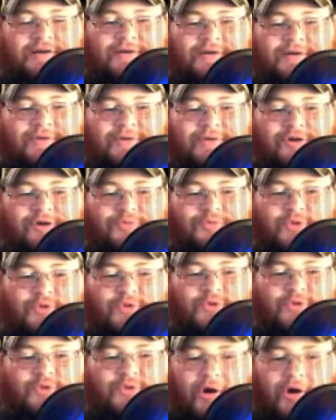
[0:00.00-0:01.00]
where they were doing
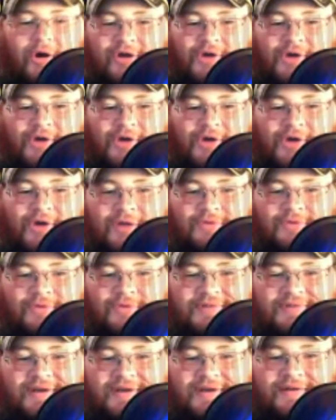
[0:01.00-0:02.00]
Mario Kart with
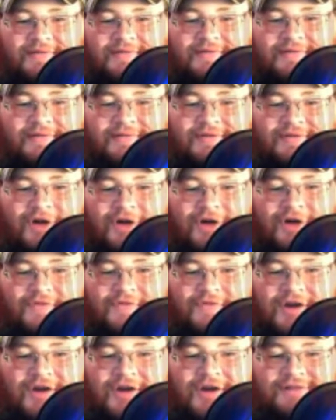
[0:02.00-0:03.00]
the golf
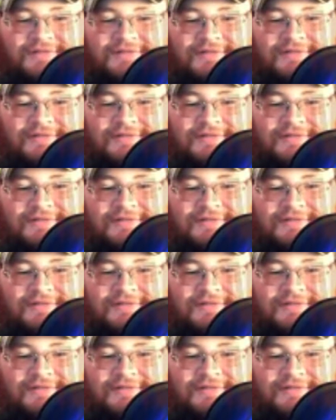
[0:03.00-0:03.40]
carts?